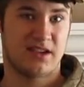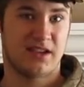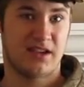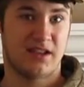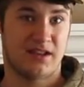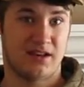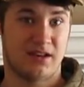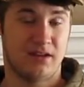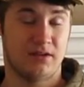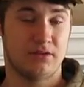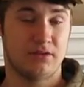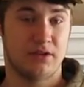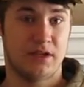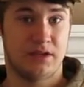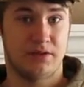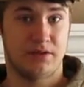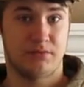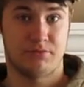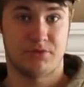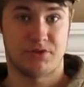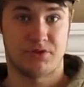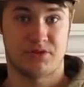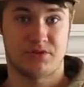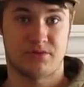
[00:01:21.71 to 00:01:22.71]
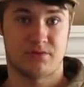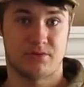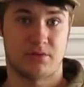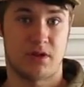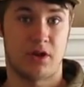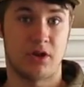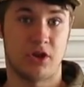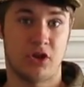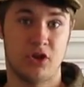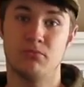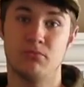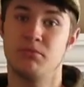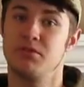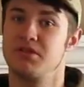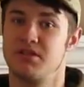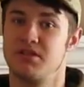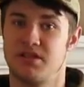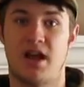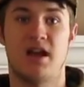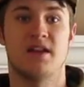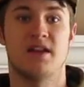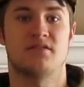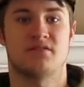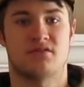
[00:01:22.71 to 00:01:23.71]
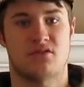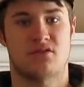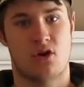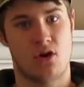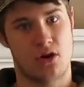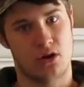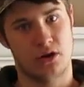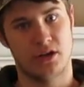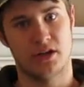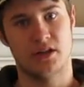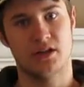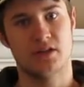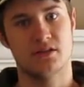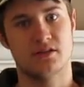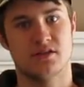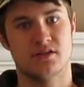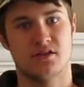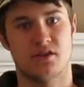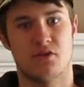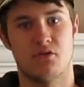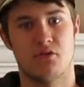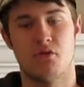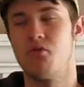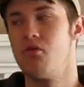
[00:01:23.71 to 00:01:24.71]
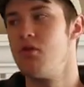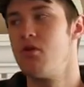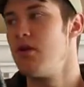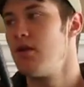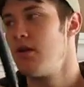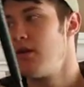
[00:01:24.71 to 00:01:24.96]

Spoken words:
And it was a human-sized target, so